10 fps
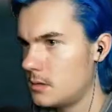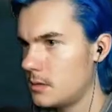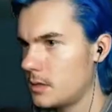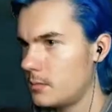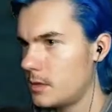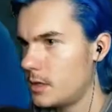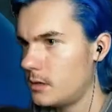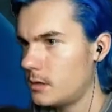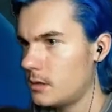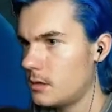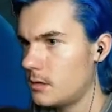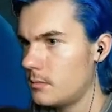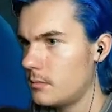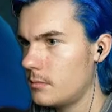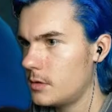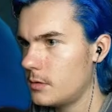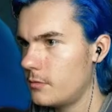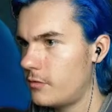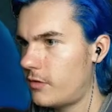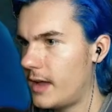we. All right, I'm headed up with
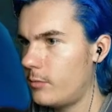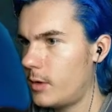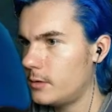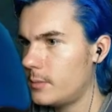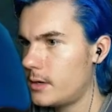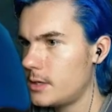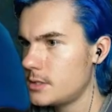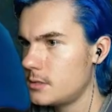Five wild berries.